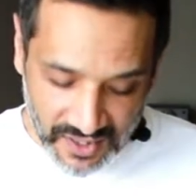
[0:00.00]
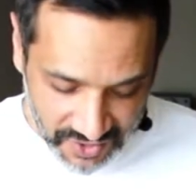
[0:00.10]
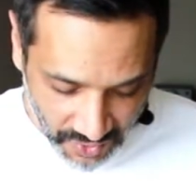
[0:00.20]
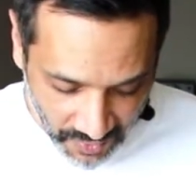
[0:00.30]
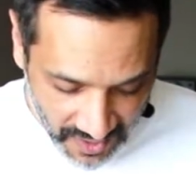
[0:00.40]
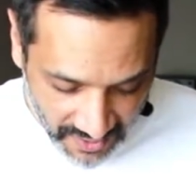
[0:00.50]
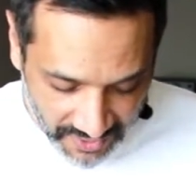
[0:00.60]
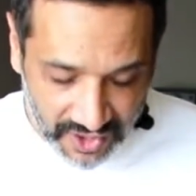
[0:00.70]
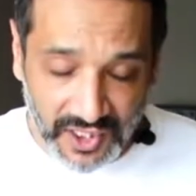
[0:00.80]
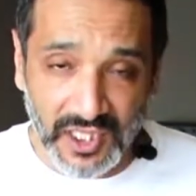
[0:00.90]
So
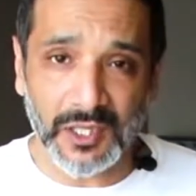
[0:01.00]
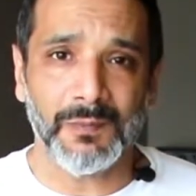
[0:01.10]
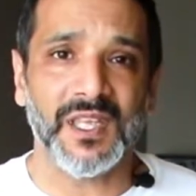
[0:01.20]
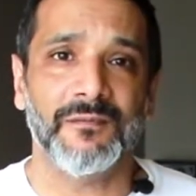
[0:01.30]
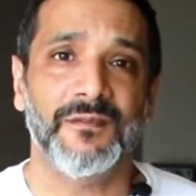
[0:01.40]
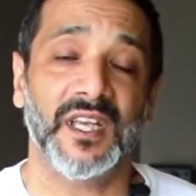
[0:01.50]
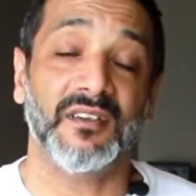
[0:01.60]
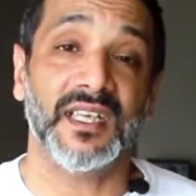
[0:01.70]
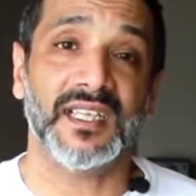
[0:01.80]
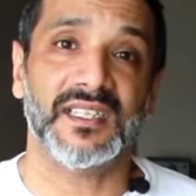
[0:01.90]
they're gonna be
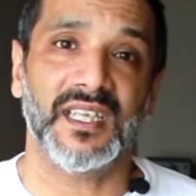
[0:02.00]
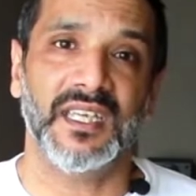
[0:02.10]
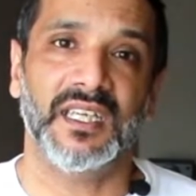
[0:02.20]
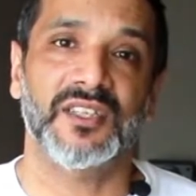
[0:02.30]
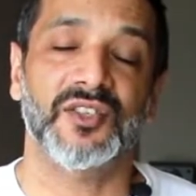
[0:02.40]
very excited.